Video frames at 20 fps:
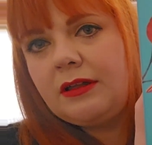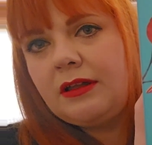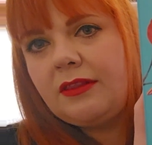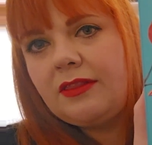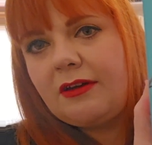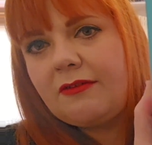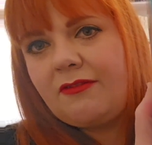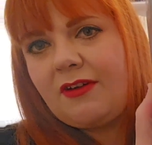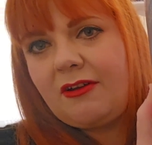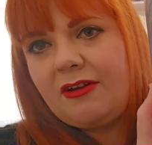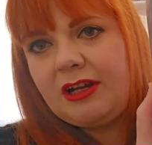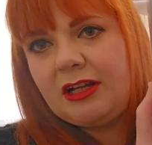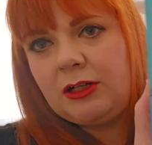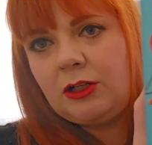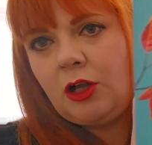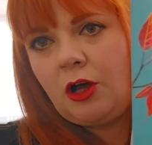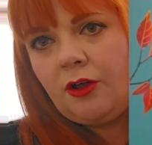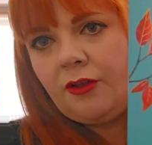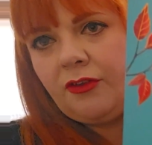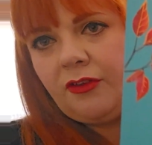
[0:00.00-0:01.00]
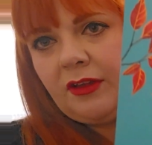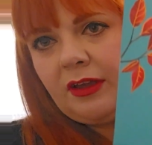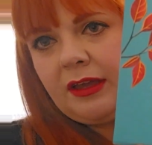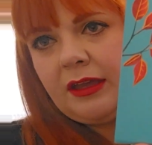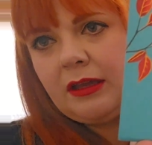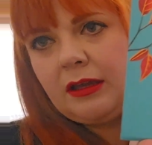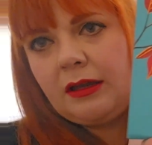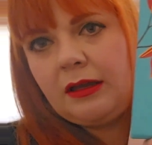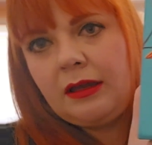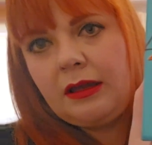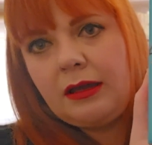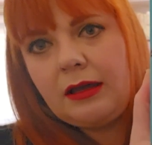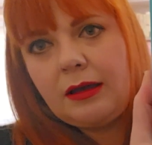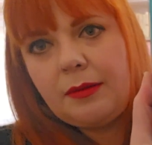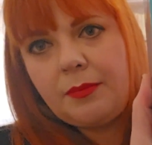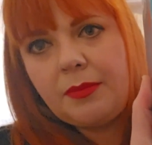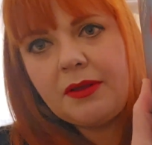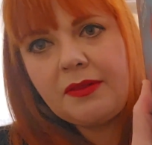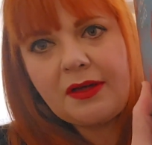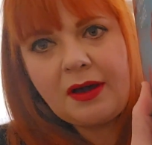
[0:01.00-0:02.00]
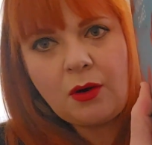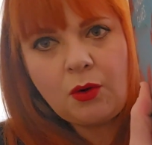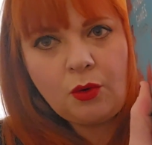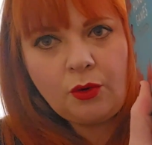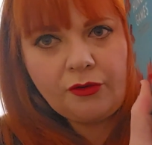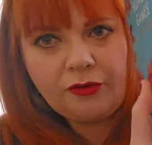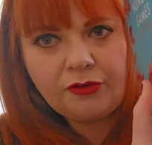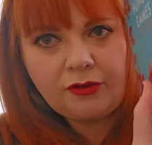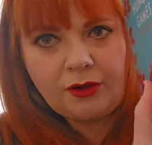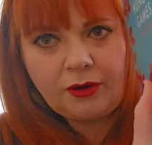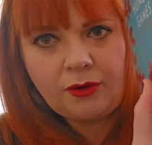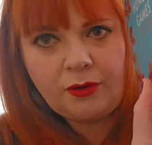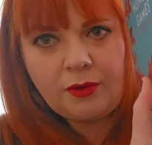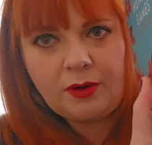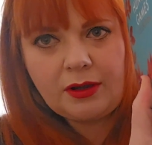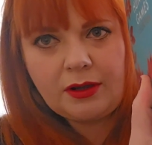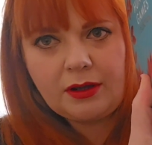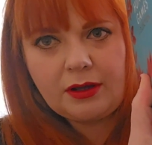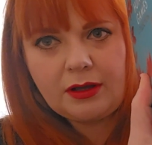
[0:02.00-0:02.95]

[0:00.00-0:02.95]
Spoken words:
they're very glossy, but they're also,